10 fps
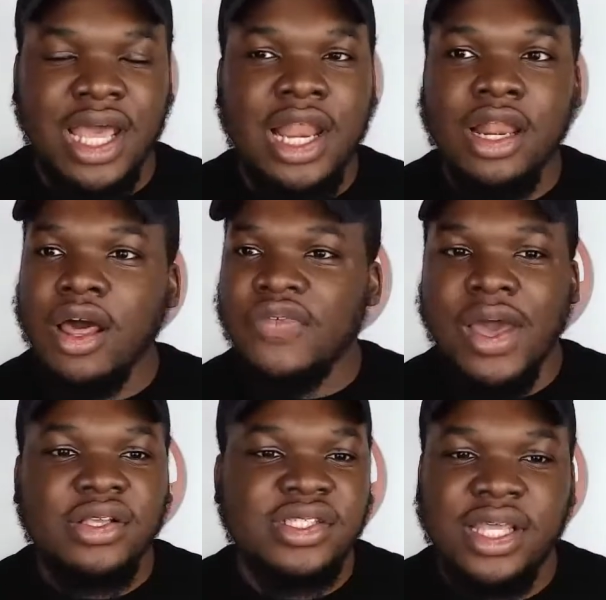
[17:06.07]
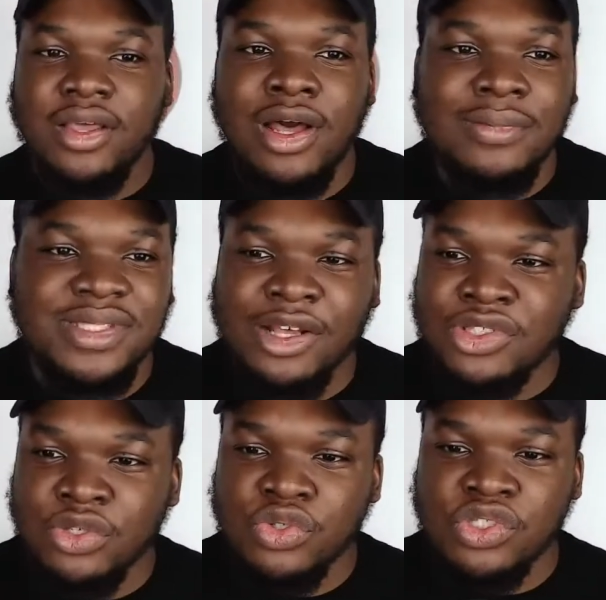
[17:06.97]
I love how Sting comes out
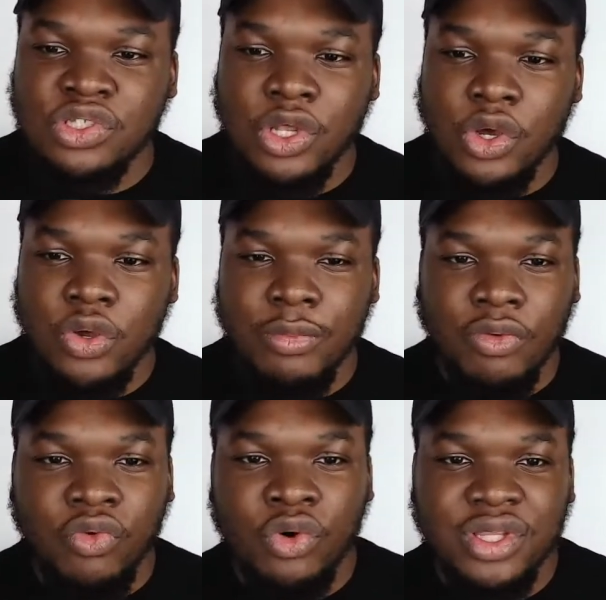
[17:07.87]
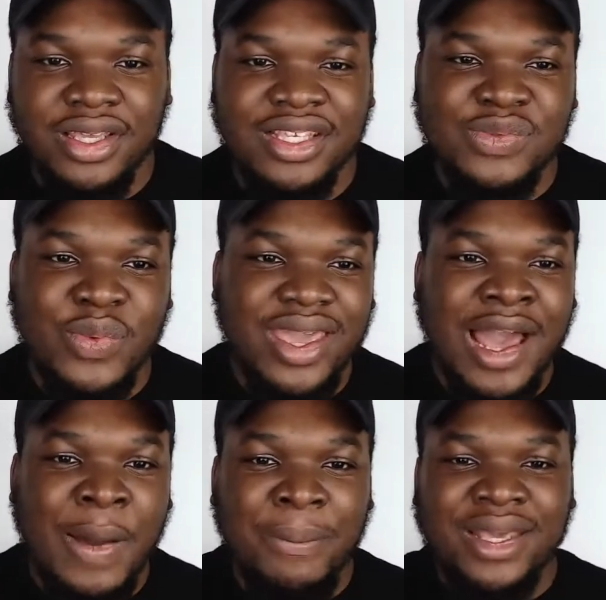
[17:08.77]
so slow, marauding his way
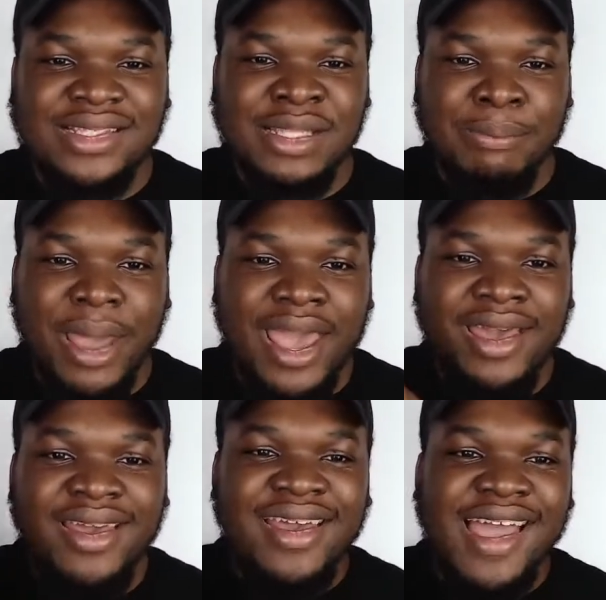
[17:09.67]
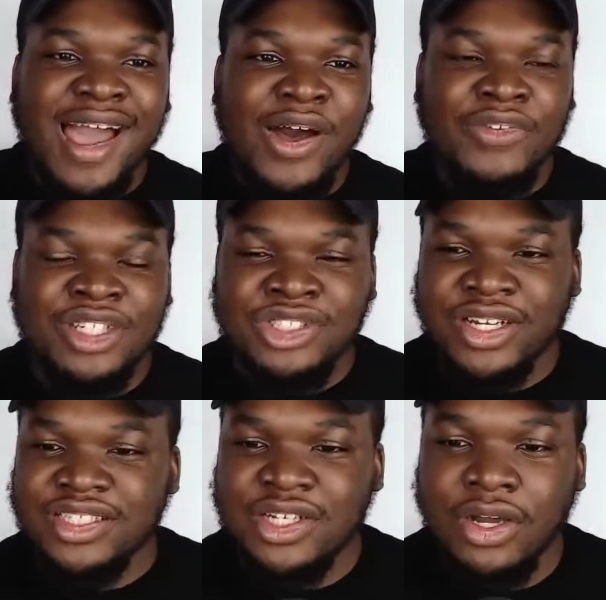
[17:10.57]
out, picks the bat out of the
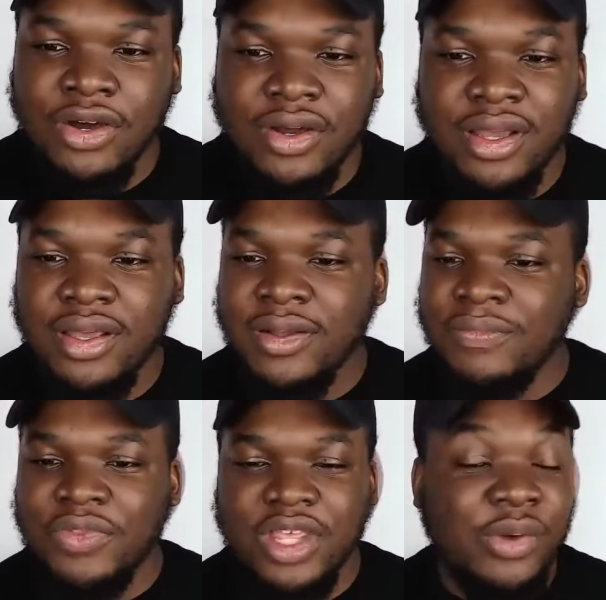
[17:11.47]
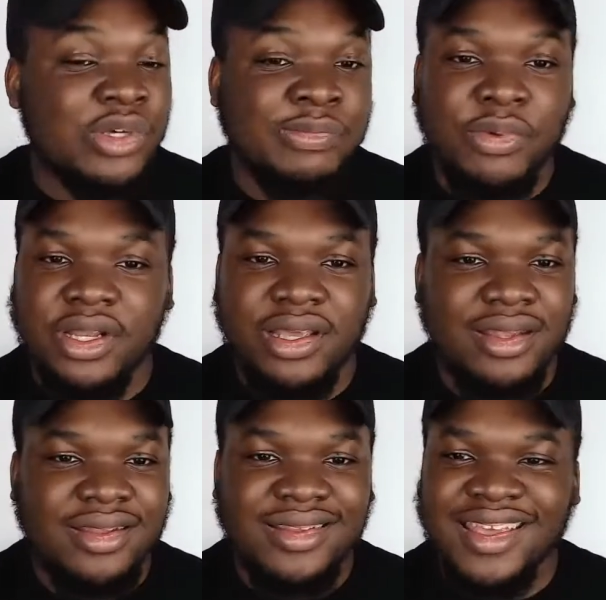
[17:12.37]
trench coat. It was
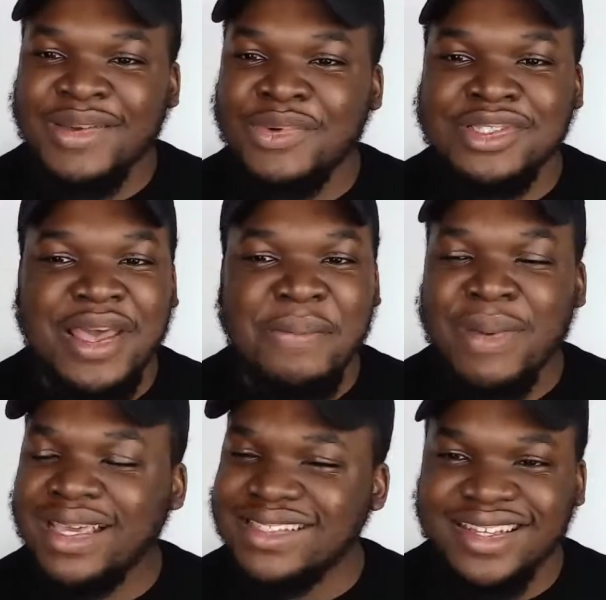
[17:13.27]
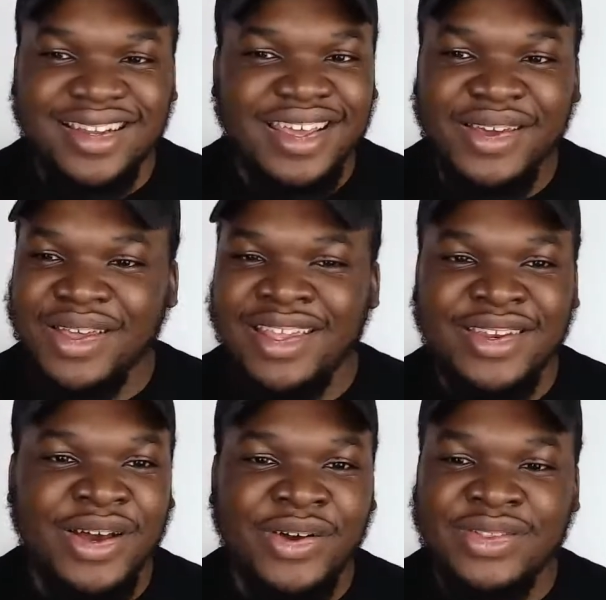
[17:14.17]
brilliant. It was amazing. You
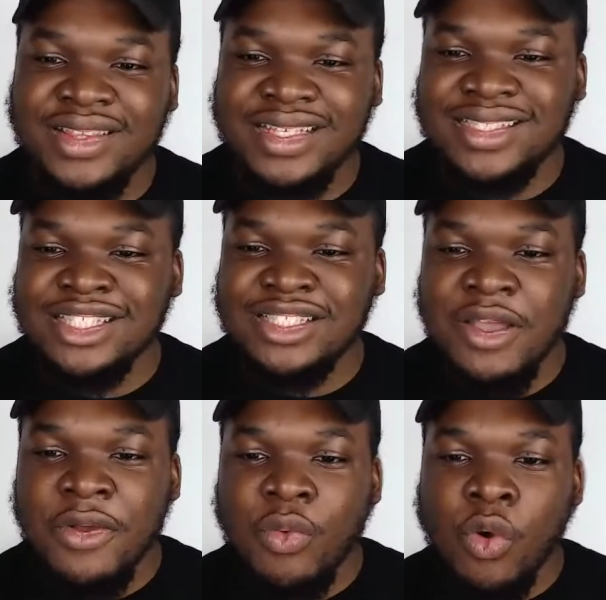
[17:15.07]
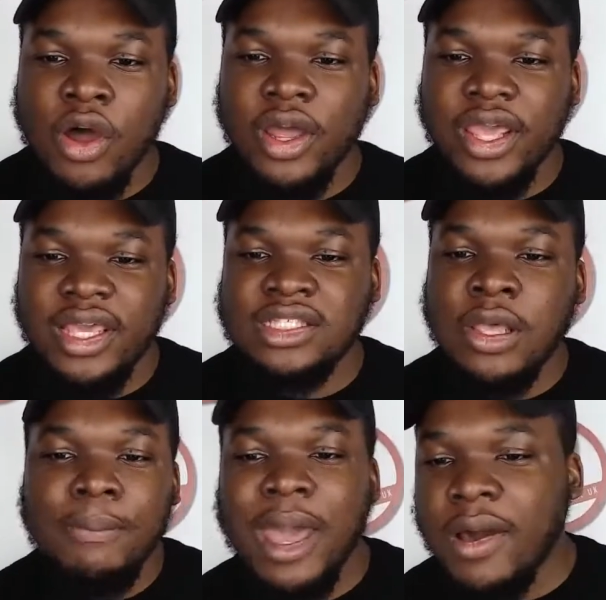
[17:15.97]
know, this is what it's
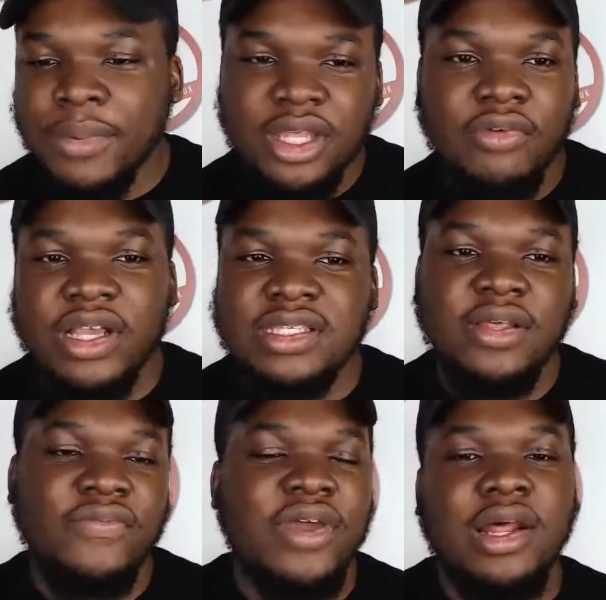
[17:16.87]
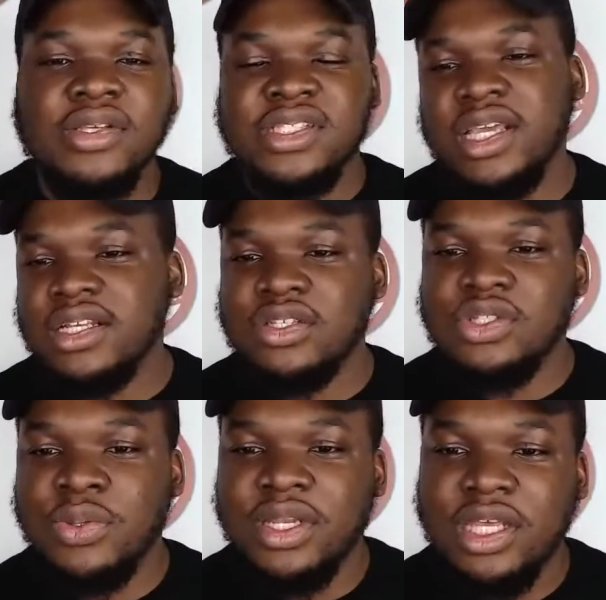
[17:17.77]
about being a wrestling fan. I was saying this on
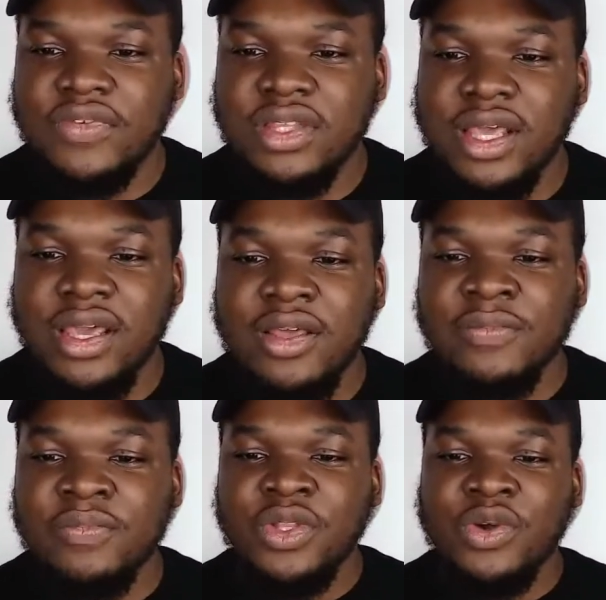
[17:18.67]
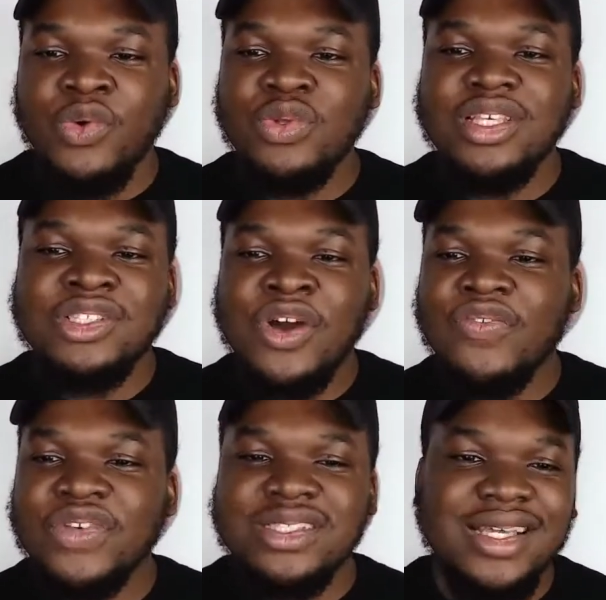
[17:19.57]
Twitter the other day. All this
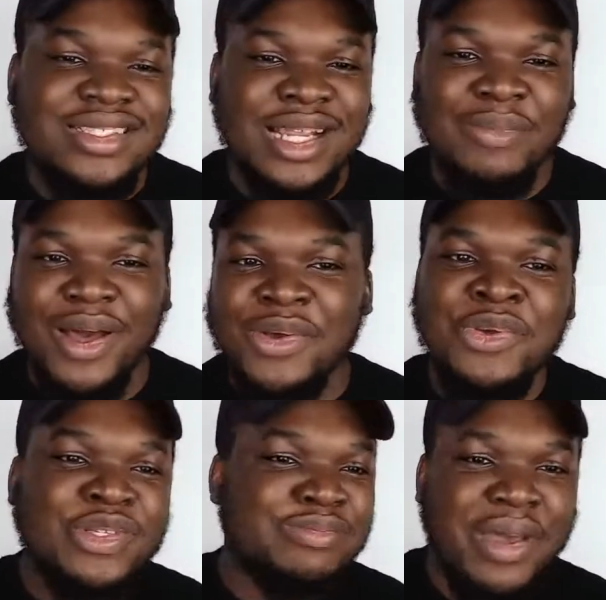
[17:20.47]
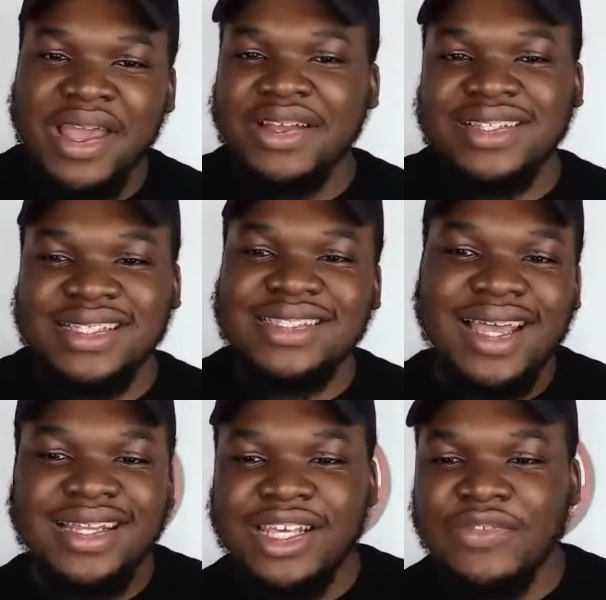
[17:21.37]
conversation about who's better, this, that,
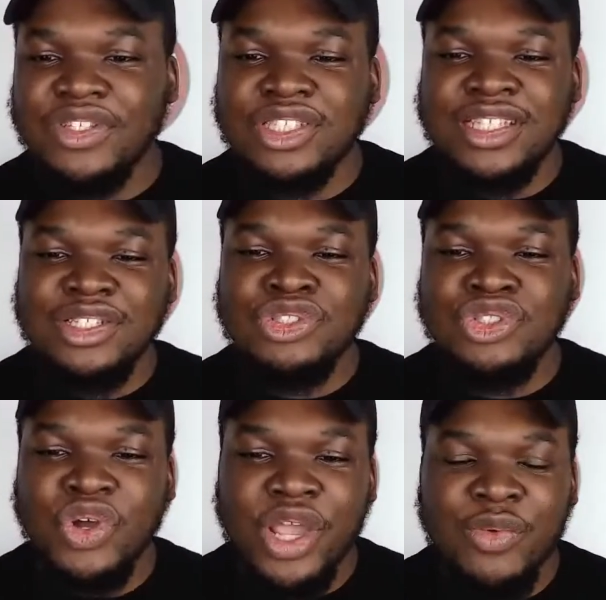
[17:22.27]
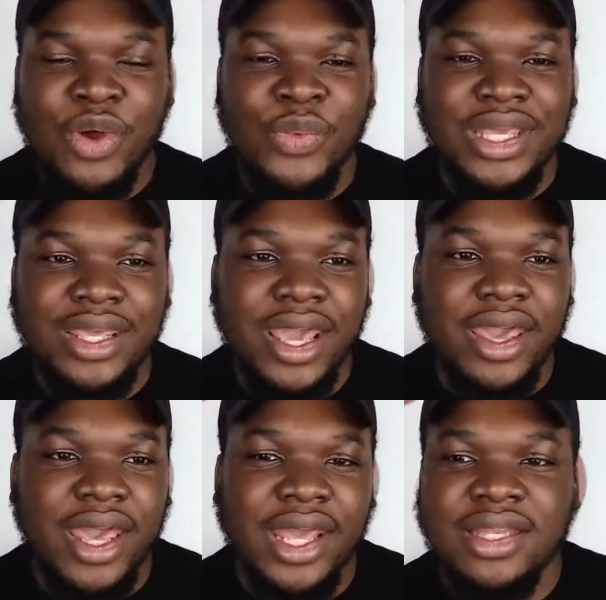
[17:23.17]
and the other, just enjoy what we get.
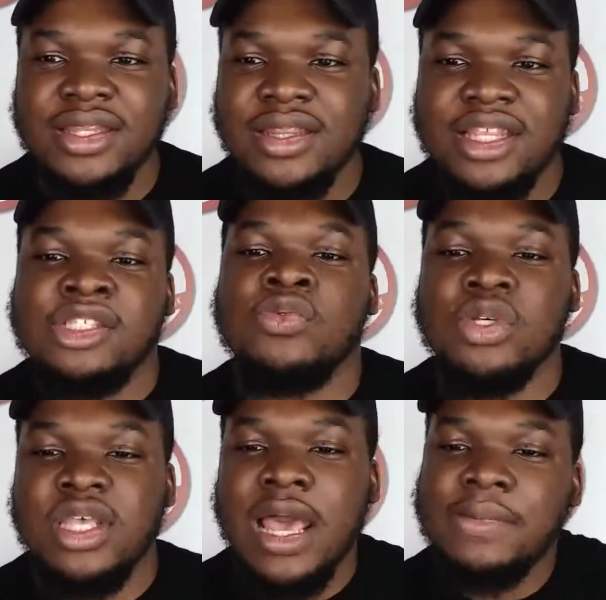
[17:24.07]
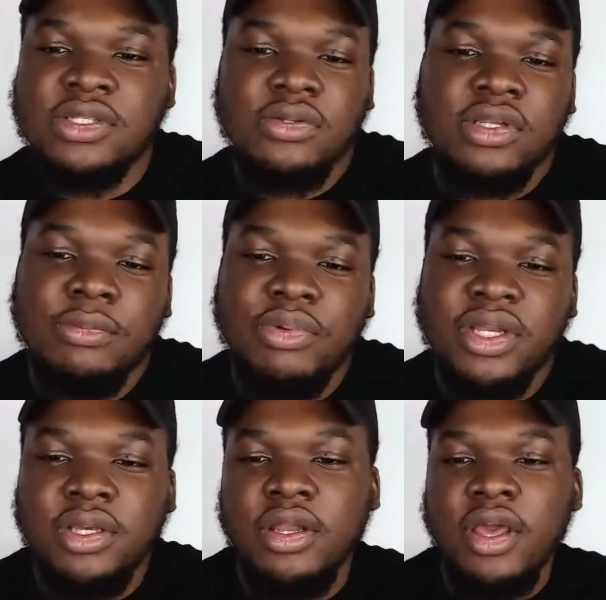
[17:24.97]
And this was absolutely
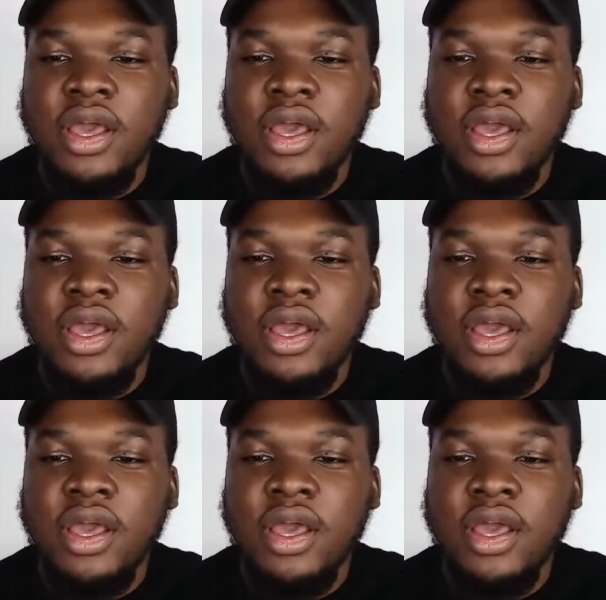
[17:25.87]
brilliant.